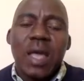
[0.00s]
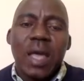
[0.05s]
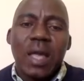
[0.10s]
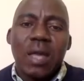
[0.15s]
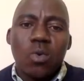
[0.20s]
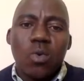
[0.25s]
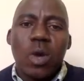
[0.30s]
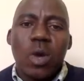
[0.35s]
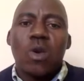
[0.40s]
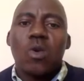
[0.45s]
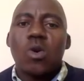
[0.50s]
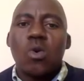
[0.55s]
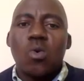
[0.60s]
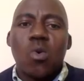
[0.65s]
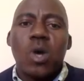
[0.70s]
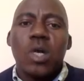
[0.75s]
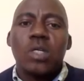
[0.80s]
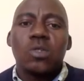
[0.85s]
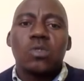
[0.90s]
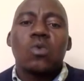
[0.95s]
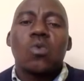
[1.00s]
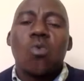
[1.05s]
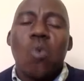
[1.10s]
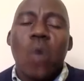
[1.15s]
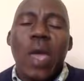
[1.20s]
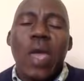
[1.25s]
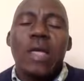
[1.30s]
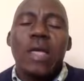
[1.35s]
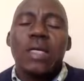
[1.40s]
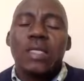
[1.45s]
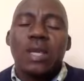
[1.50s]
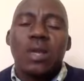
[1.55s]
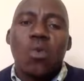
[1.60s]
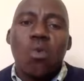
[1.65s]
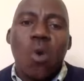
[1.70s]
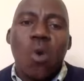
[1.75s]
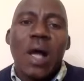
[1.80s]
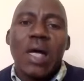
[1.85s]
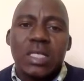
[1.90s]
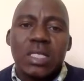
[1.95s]
and we are not going to wait and
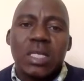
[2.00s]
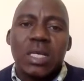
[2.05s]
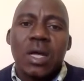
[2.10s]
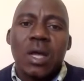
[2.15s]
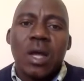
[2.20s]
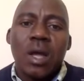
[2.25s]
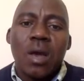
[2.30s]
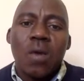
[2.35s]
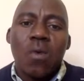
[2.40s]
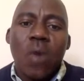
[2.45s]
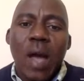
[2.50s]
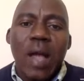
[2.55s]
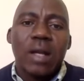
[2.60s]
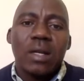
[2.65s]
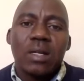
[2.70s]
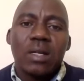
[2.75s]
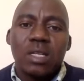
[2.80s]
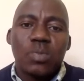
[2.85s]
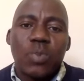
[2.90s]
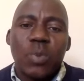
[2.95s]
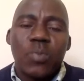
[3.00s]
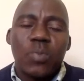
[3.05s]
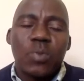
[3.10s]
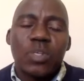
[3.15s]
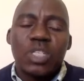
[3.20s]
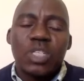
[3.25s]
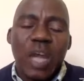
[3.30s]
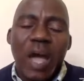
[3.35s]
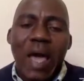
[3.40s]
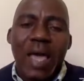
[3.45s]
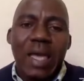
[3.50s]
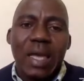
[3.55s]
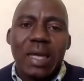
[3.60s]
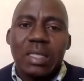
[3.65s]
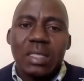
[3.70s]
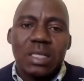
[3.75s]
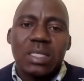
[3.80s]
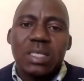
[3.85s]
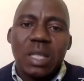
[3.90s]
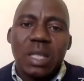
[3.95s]
watch while these people try
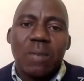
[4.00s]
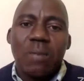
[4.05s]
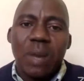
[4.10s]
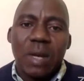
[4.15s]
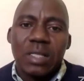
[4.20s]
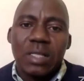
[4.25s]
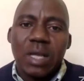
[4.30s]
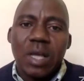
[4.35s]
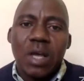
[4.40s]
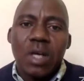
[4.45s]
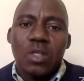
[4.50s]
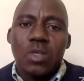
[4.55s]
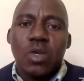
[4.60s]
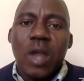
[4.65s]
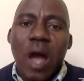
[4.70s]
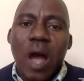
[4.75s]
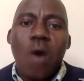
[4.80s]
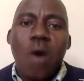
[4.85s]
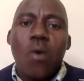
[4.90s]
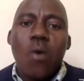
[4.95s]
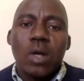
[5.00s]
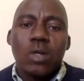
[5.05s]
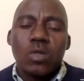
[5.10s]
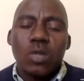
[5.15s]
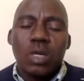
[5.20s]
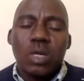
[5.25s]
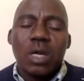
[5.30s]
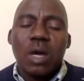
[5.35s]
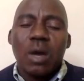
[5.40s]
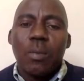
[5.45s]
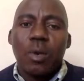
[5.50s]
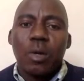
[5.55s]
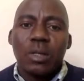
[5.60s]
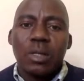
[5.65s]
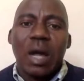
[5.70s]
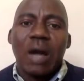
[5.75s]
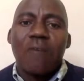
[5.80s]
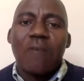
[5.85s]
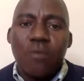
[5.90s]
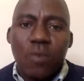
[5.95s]
and destroy us. So now we are talking about
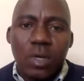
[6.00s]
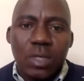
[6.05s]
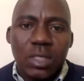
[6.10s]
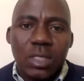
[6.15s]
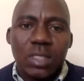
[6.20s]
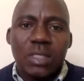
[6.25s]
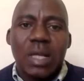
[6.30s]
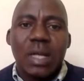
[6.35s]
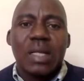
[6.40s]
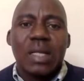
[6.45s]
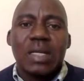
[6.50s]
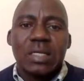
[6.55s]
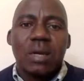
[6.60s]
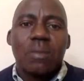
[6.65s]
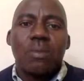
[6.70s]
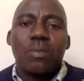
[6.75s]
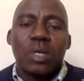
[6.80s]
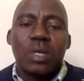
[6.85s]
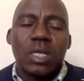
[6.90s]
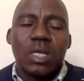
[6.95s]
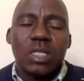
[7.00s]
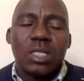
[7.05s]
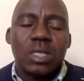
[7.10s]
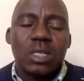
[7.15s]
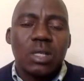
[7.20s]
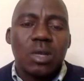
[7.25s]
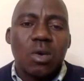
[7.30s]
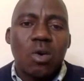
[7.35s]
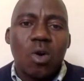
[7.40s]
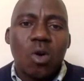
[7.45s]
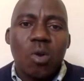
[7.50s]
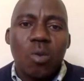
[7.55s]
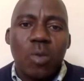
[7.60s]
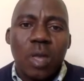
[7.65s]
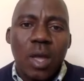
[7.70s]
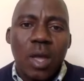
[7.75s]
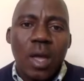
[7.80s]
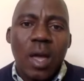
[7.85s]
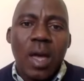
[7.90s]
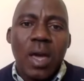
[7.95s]
dark forces that are sabotaging the economy.
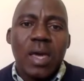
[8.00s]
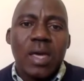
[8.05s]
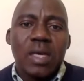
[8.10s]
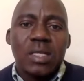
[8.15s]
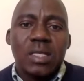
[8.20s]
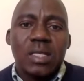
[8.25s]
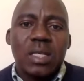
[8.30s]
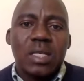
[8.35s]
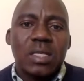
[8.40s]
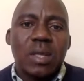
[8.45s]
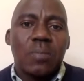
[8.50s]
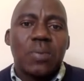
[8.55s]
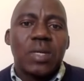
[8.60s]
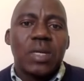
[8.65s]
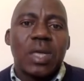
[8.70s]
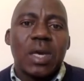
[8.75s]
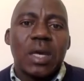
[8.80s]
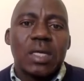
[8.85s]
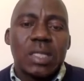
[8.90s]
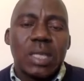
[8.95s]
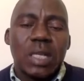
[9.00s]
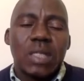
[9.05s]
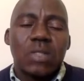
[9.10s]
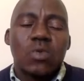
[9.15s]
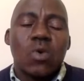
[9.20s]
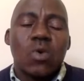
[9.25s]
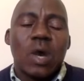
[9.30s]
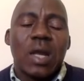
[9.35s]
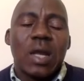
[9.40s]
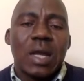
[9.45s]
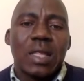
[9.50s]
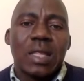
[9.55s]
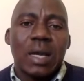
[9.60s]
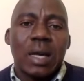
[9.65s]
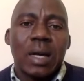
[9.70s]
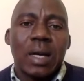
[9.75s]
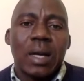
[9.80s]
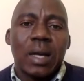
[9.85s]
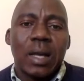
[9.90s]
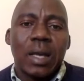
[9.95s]
Is this a precursor to another,
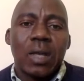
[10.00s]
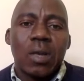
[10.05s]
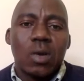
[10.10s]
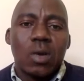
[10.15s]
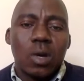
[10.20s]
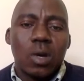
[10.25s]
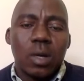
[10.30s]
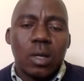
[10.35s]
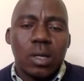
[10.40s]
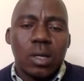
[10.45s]
you know,